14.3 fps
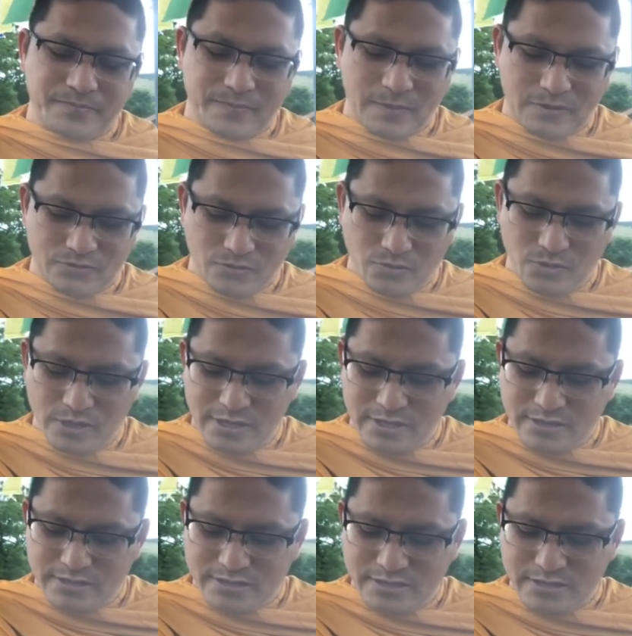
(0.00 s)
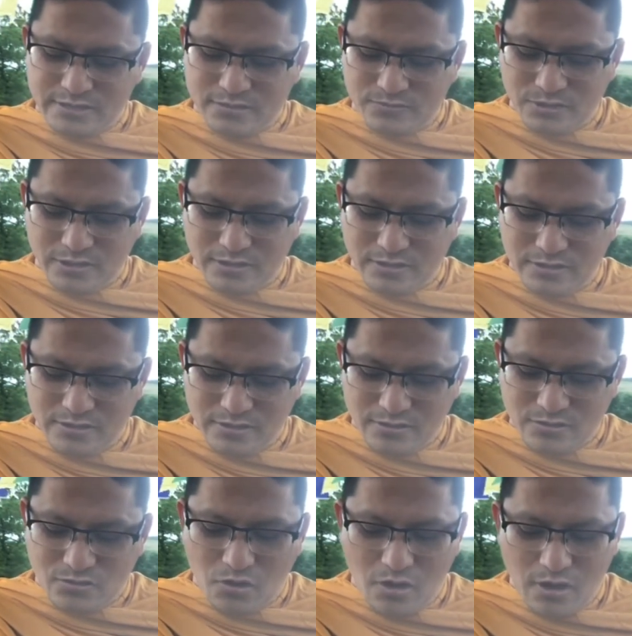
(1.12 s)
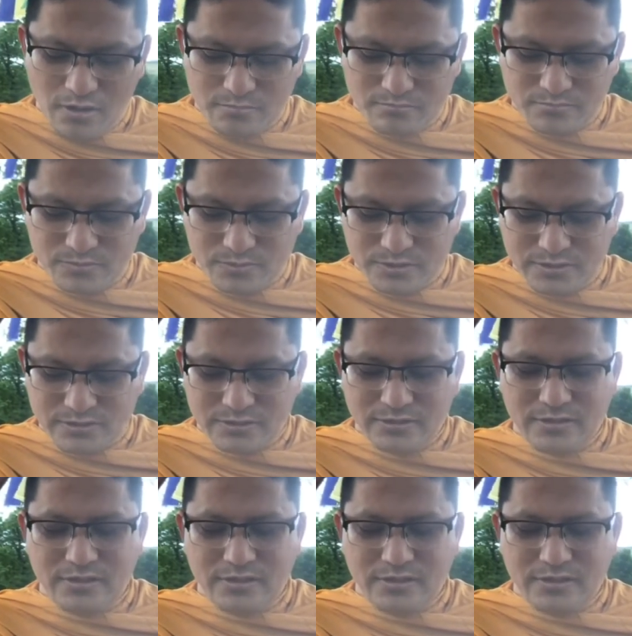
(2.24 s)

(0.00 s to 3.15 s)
So this will comes.